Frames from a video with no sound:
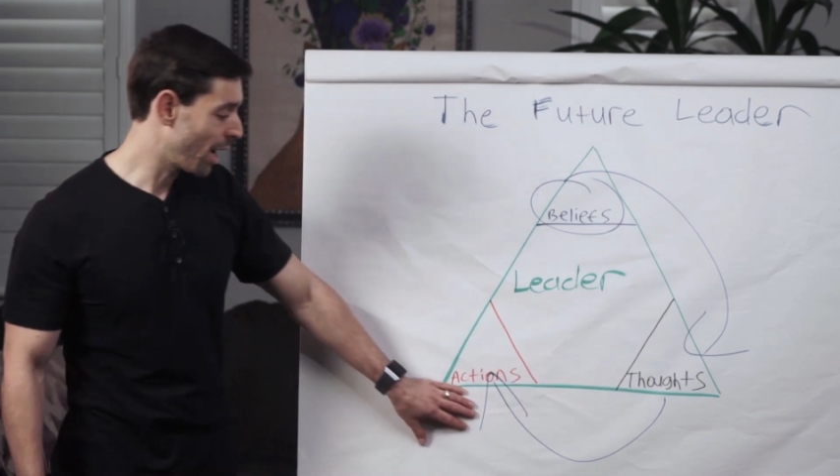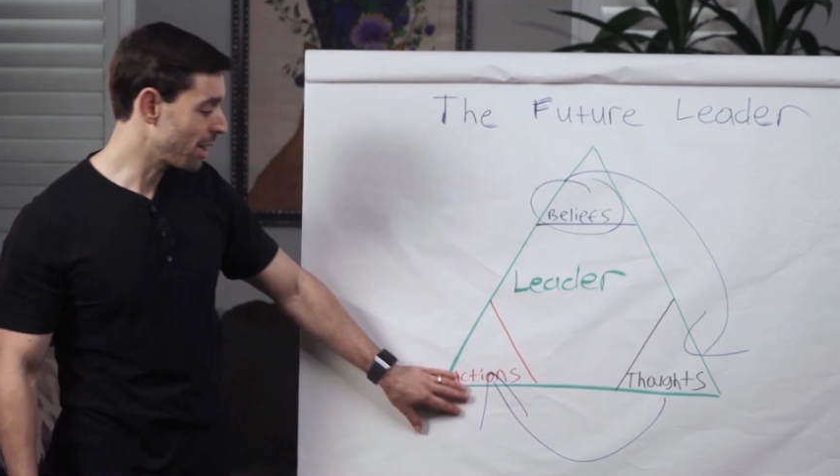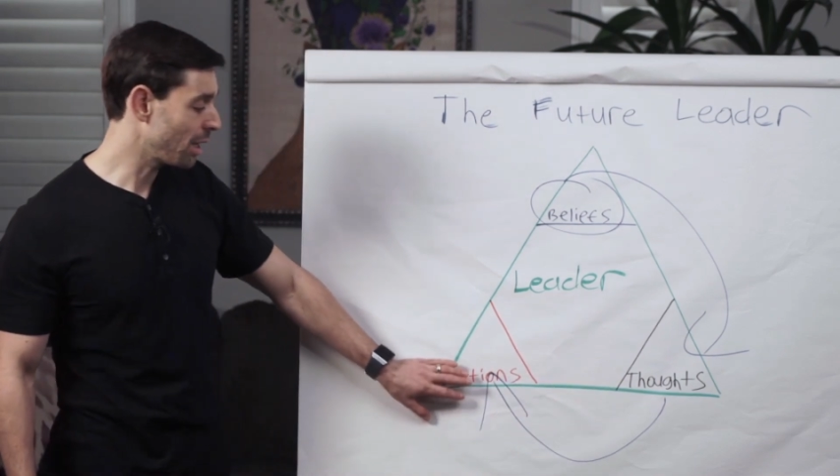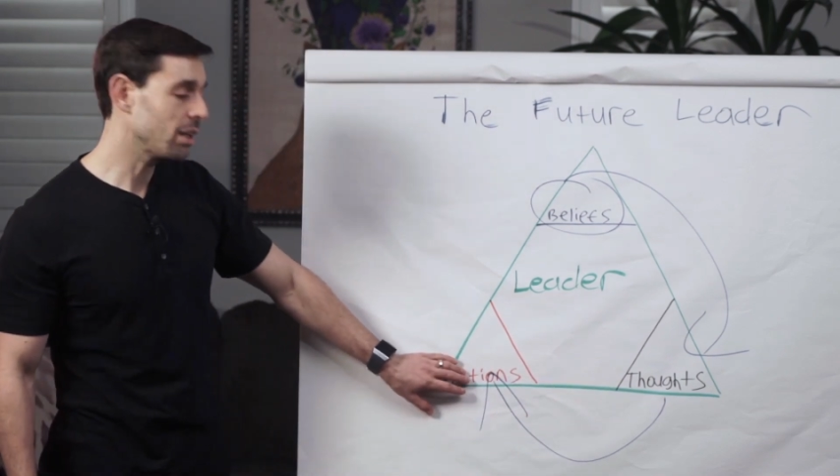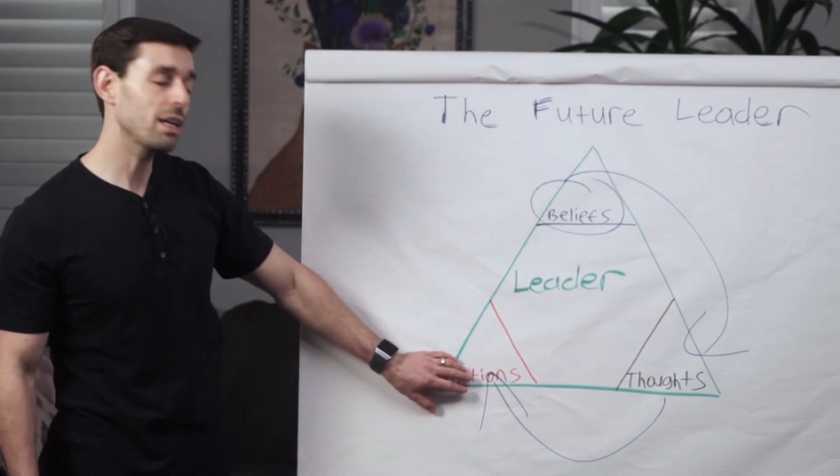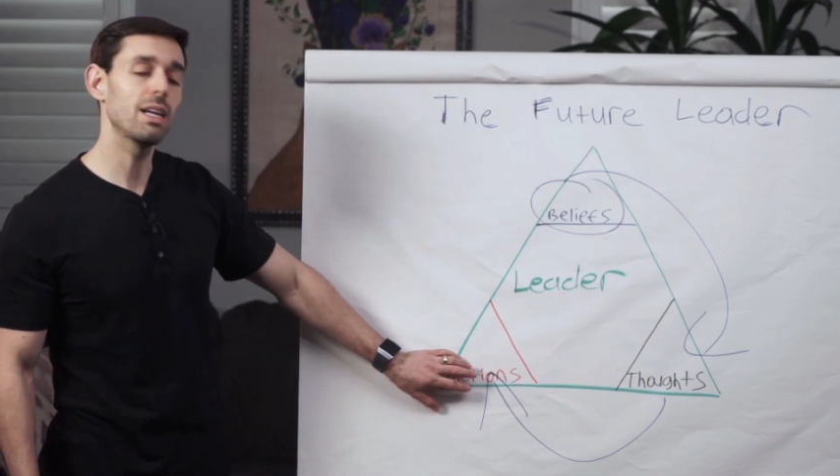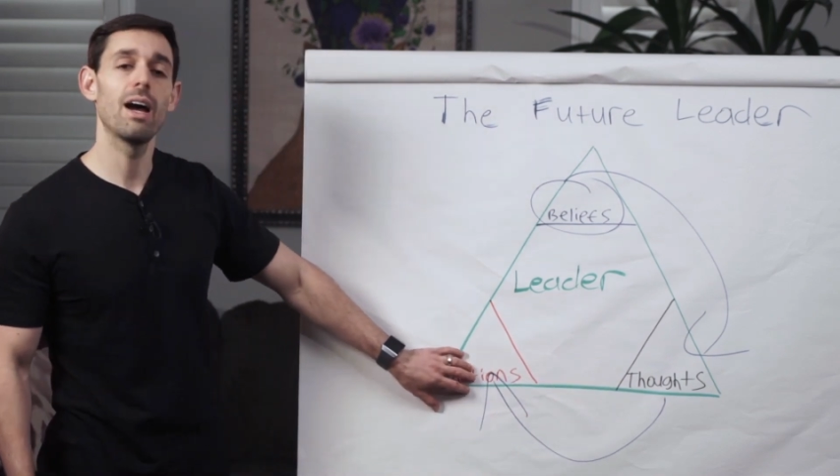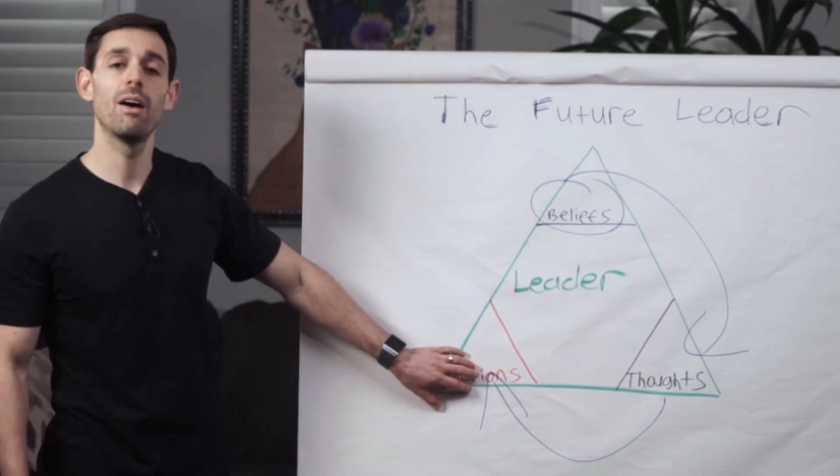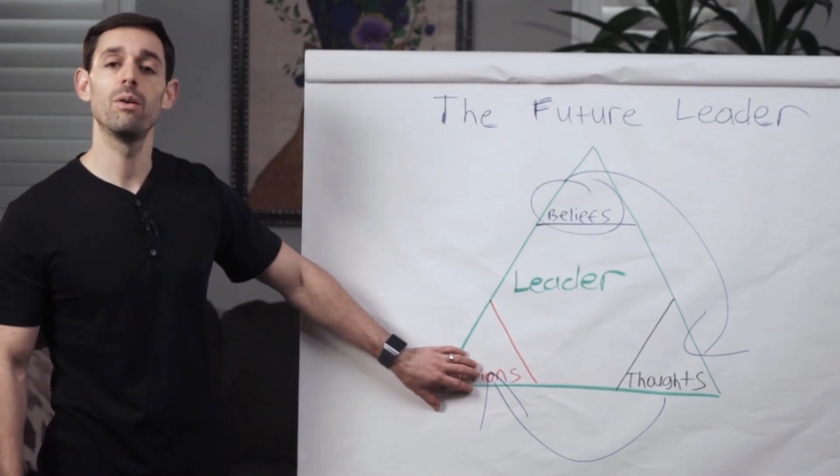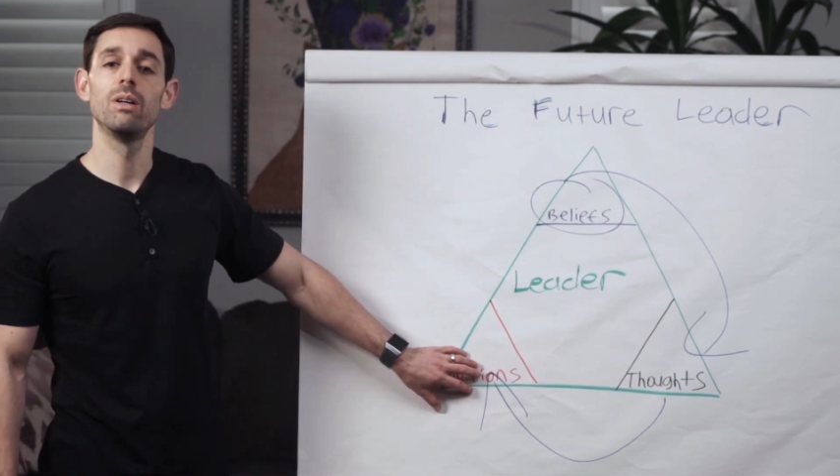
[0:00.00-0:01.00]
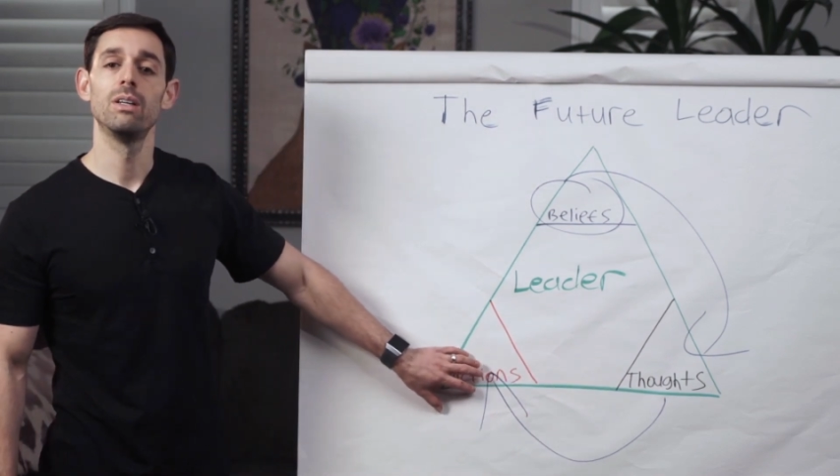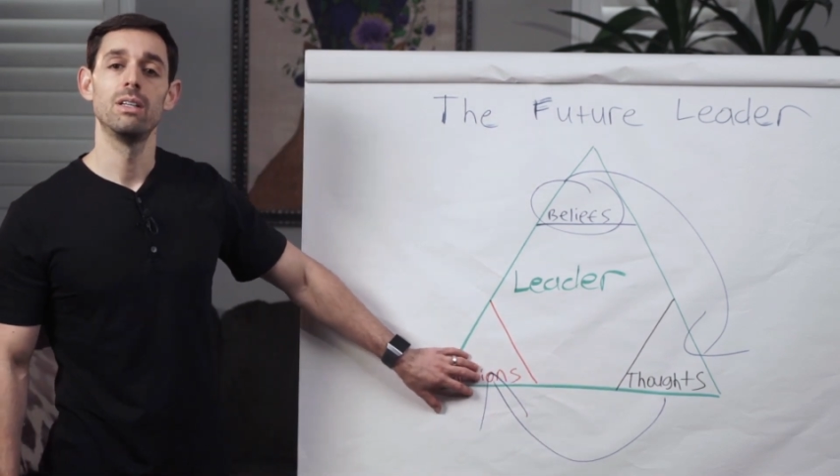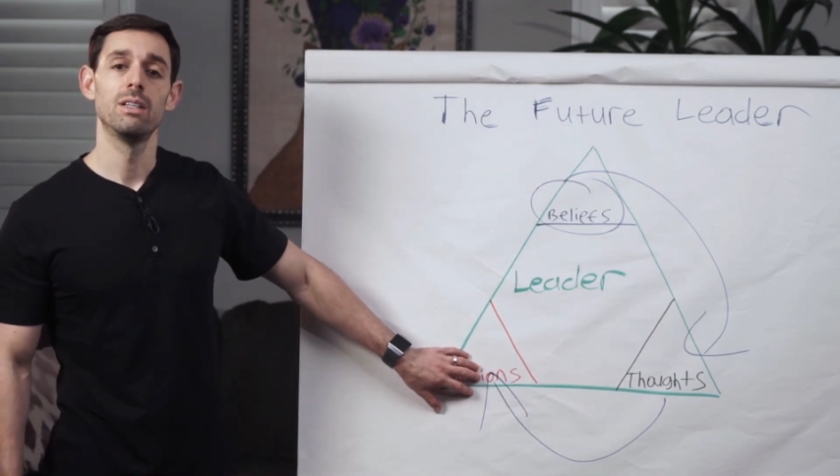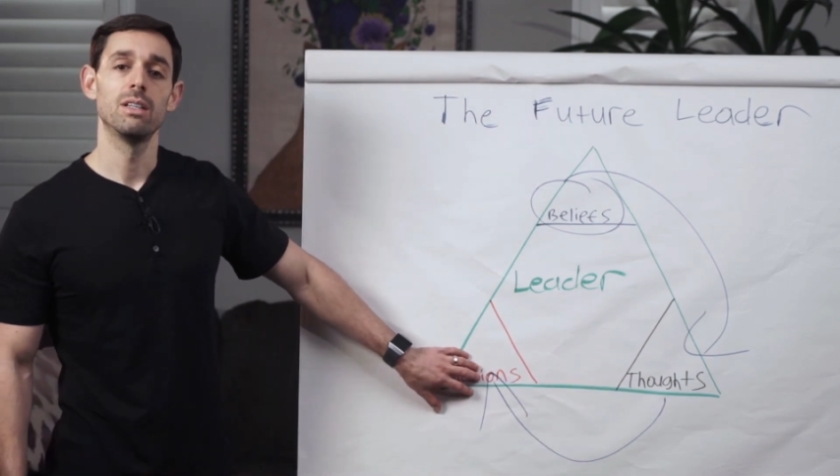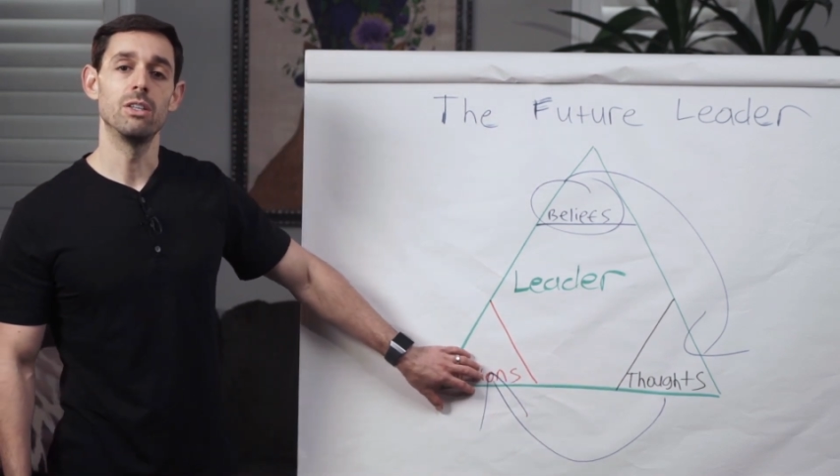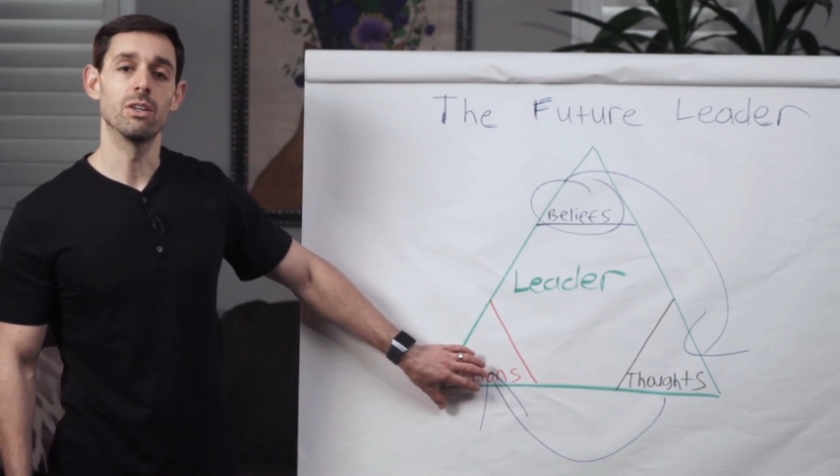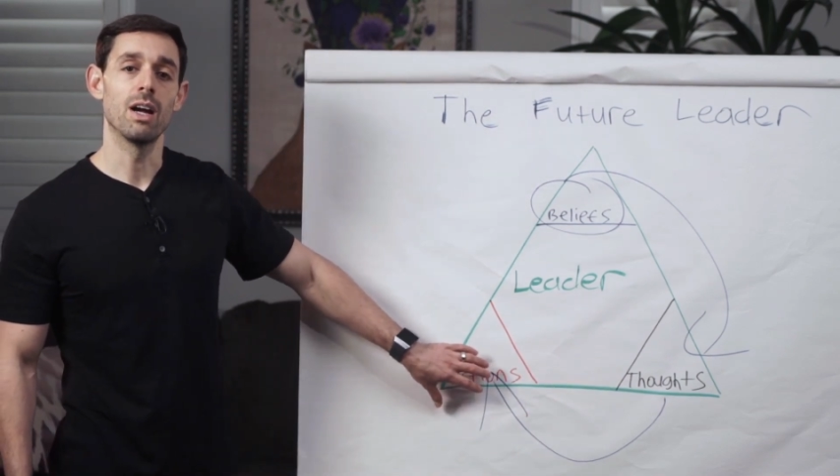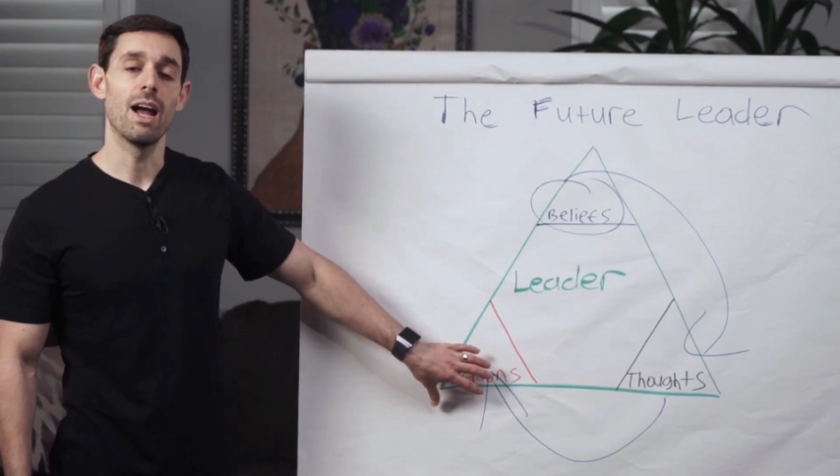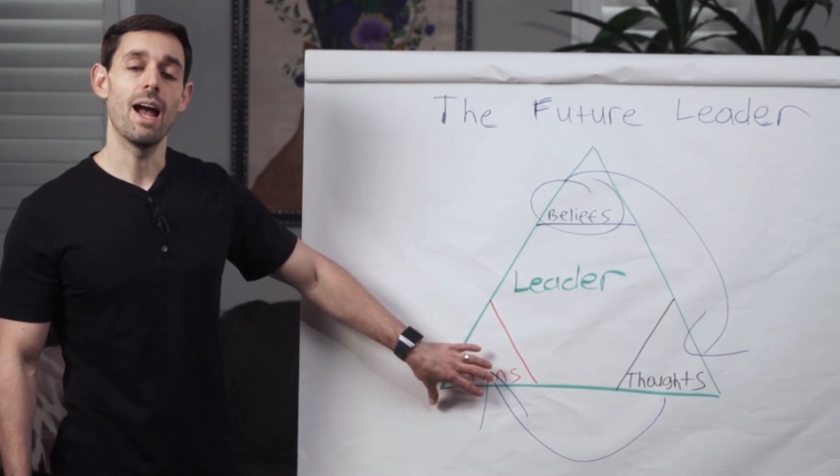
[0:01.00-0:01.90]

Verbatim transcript: And then look at how your